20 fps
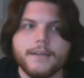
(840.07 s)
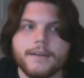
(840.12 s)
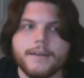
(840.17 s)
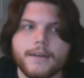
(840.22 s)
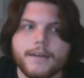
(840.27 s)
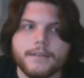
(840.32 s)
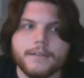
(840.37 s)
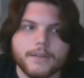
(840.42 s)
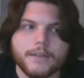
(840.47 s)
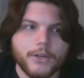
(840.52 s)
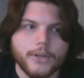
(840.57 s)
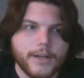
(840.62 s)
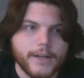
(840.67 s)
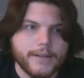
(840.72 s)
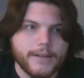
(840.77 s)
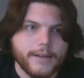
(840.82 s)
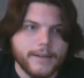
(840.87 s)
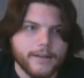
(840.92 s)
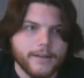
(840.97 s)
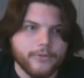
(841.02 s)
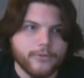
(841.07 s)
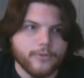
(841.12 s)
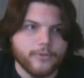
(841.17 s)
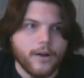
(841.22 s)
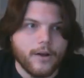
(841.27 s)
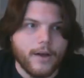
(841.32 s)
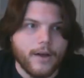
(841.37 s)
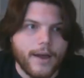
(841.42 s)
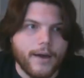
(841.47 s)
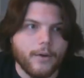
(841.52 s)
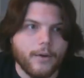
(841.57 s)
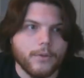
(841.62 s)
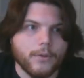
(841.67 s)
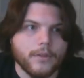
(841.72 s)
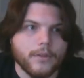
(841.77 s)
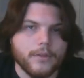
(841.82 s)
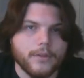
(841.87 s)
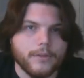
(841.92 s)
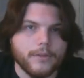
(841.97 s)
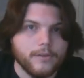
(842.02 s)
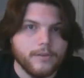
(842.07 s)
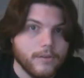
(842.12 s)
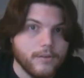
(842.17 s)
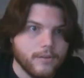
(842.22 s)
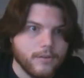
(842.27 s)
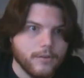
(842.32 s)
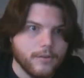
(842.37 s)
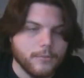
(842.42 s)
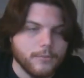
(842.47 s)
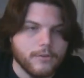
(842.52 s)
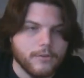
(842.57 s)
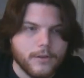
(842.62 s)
it's a good idea to draw out the systems.